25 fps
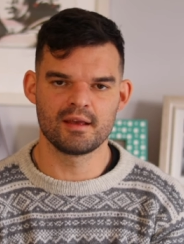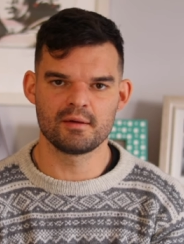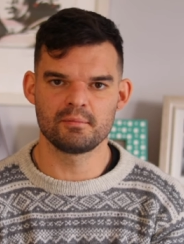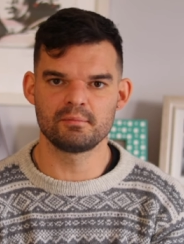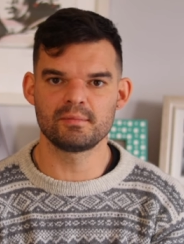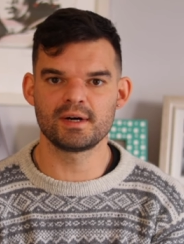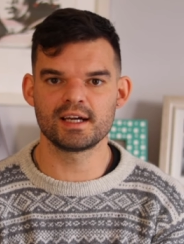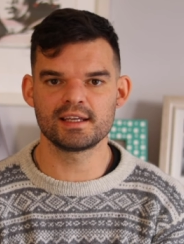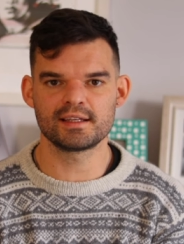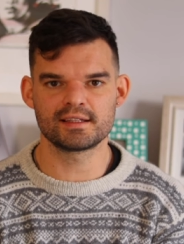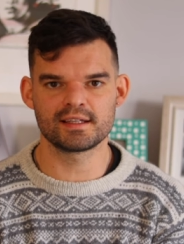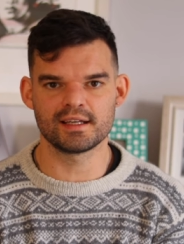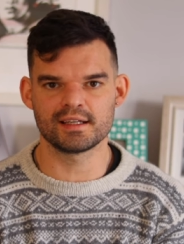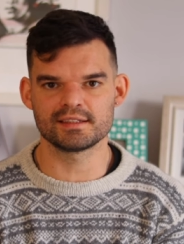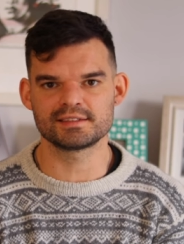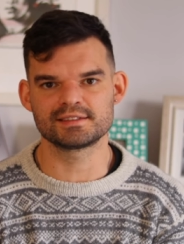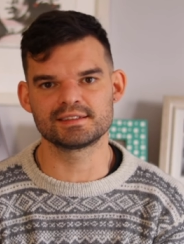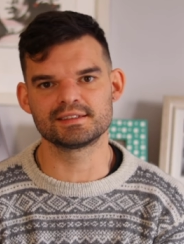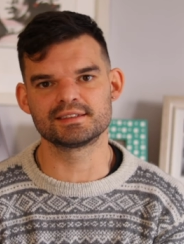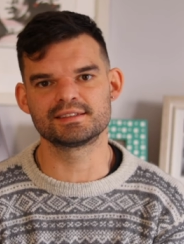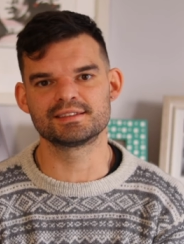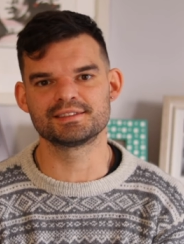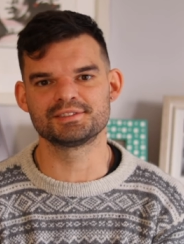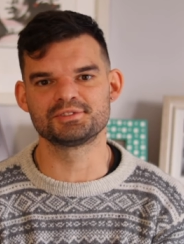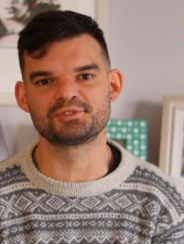my
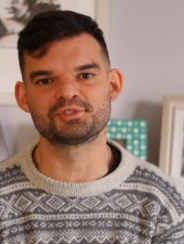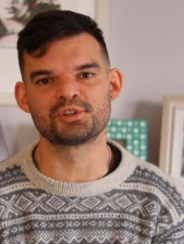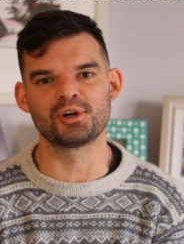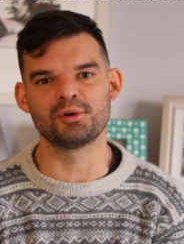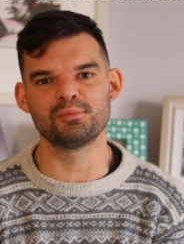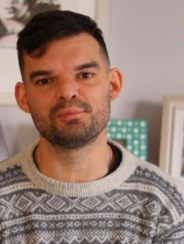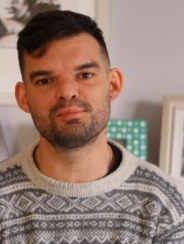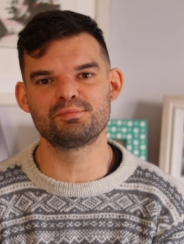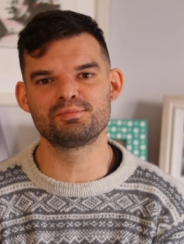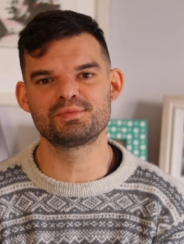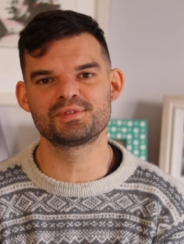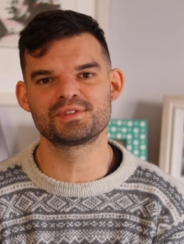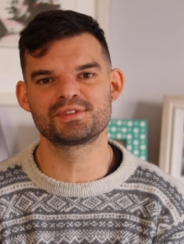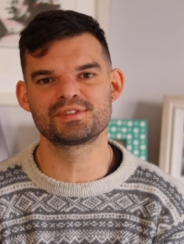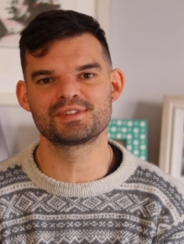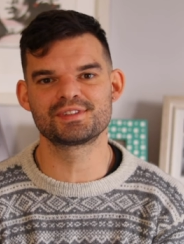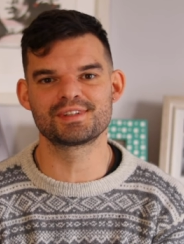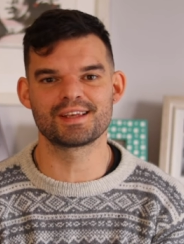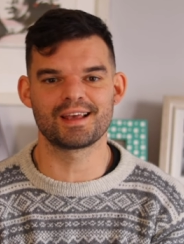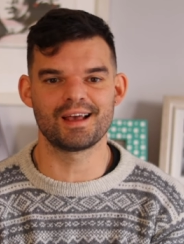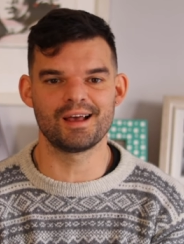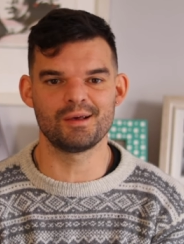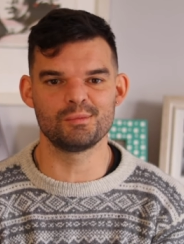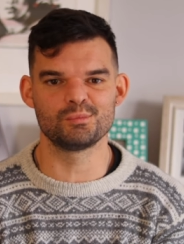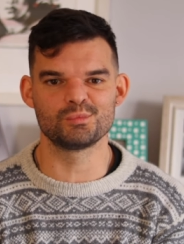classic
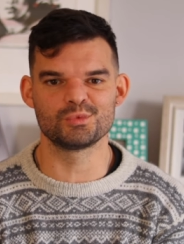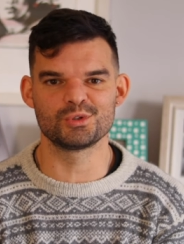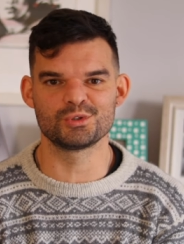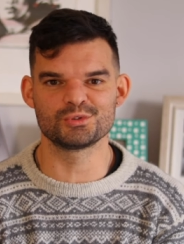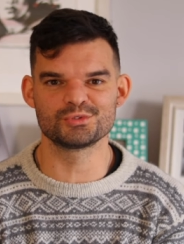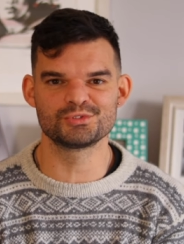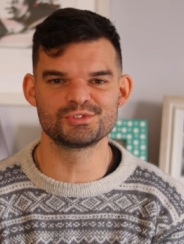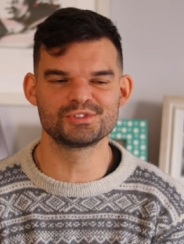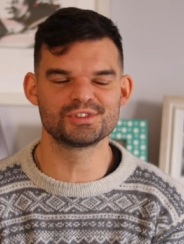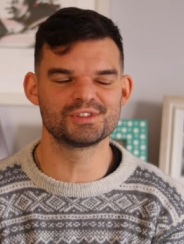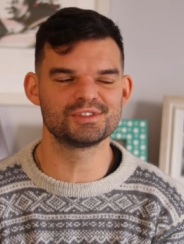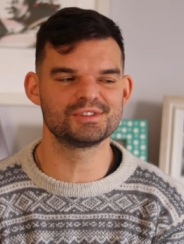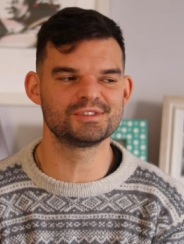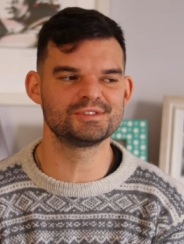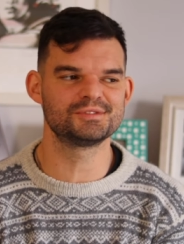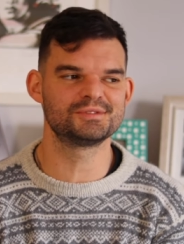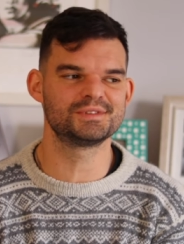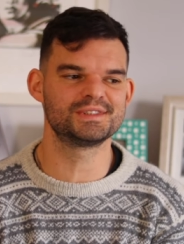drops mojo